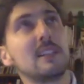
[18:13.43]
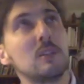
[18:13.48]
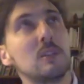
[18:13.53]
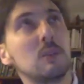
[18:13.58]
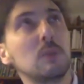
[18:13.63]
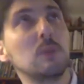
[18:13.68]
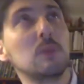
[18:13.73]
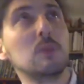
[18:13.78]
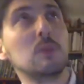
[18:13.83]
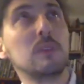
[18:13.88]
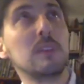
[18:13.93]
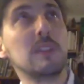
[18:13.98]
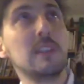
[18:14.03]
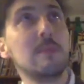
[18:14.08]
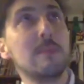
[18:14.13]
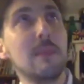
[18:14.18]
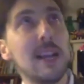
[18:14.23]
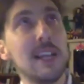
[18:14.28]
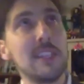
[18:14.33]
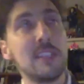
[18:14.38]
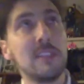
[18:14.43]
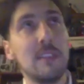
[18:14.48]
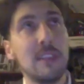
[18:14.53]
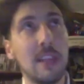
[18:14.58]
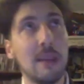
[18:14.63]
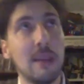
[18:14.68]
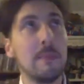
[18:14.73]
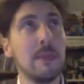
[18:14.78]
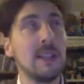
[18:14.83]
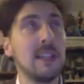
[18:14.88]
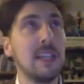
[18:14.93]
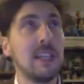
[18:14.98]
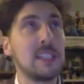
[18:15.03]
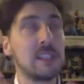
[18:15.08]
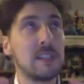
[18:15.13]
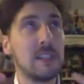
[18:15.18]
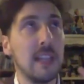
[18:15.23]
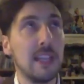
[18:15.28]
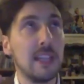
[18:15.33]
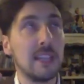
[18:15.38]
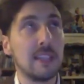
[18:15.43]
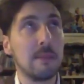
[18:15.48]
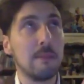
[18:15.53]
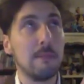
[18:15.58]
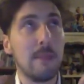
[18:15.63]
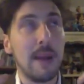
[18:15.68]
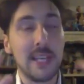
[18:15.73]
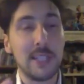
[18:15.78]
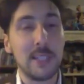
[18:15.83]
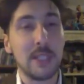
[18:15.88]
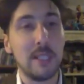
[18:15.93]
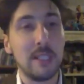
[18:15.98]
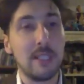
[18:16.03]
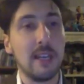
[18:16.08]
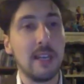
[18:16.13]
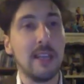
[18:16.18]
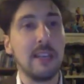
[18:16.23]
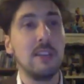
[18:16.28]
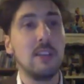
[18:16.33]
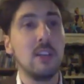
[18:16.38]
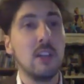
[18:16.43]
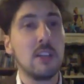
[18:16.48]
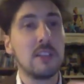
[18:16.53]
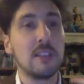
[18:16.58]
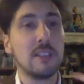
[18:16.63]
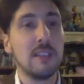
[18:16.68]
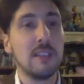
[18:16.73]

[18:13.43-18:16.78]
to imagine them as like matter and not